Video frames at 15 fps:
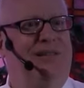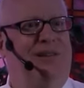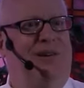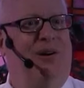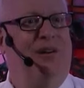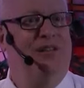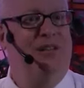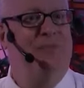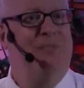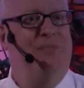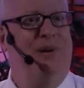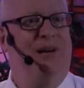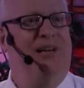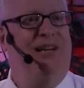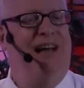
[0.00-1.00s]
Or does it
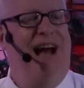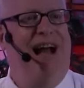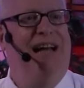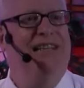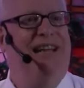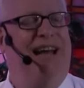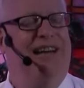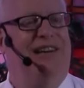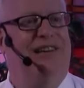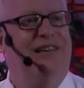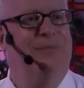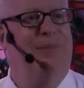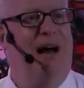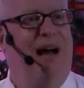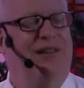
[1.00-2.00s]
merely highlight our
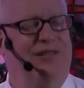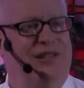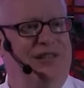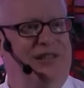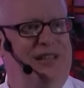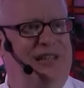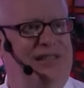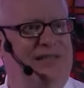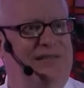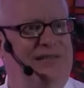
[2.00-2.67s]
hypocrisy?